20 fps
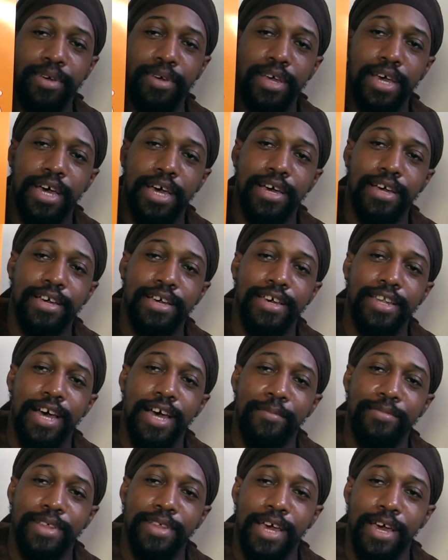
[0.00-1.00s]
Yeah, you know
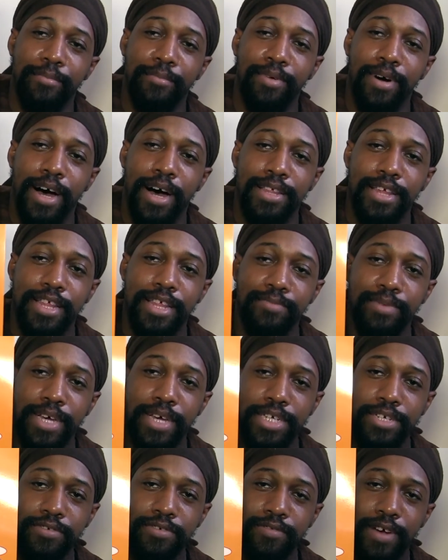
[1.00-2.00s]
what I'm saying, parts of
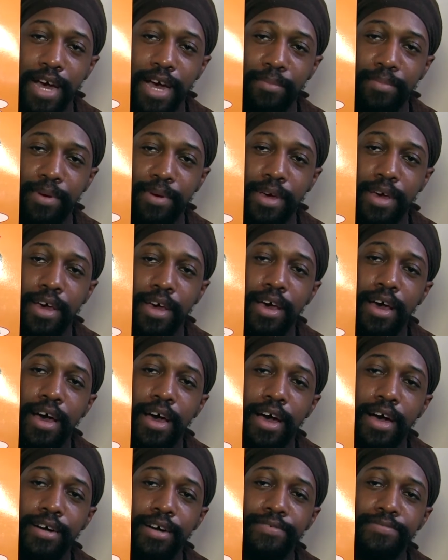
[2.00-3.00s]
speech rap.
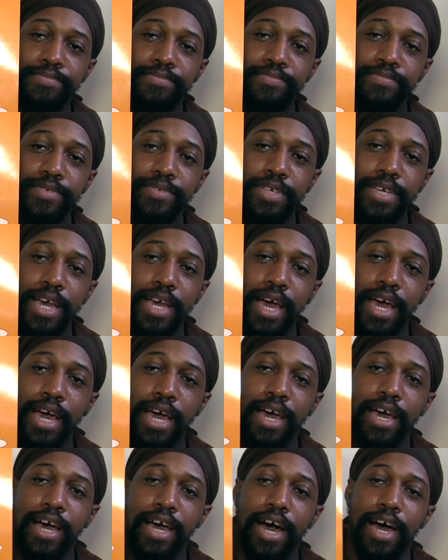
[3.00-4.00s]

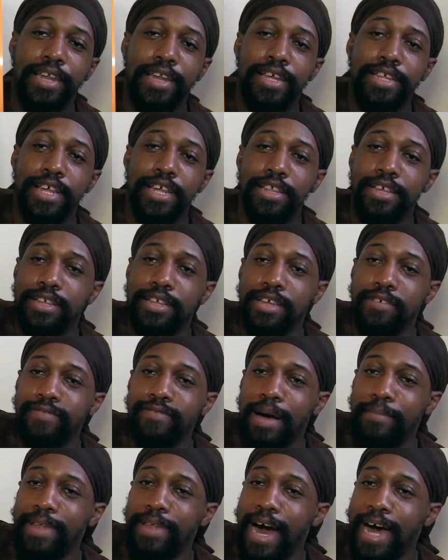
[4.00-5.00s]
Yeah, and this is just a
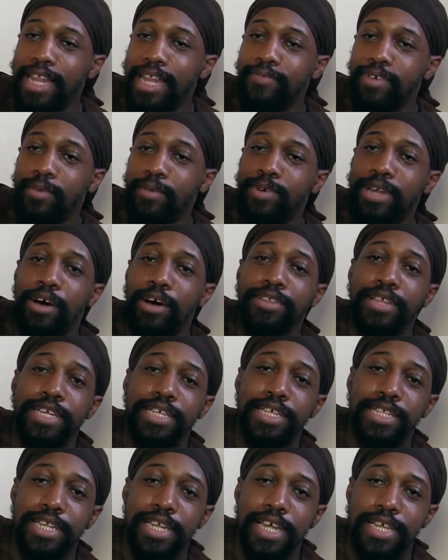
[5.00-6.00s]
rap that I developed when I was
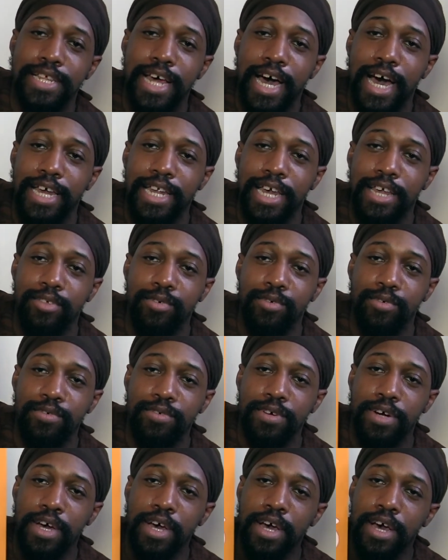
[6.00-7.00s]
teaching in the Saturday
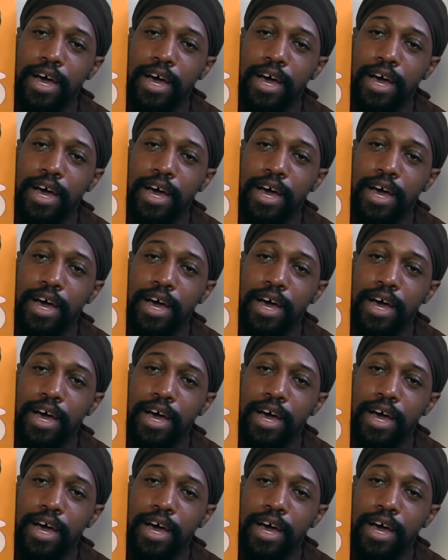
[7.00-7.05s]
school.